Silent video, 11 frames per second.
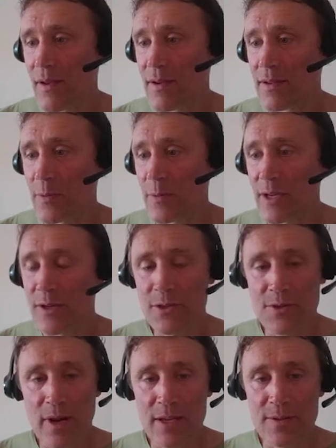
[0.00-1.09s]
So we could
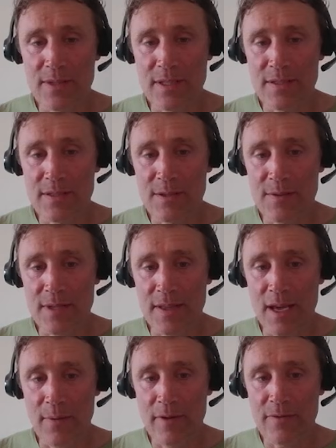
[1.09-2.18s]
try using
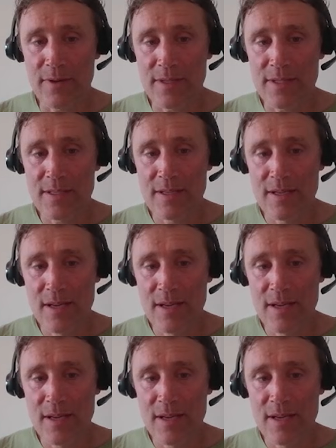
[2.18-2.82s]
that reference,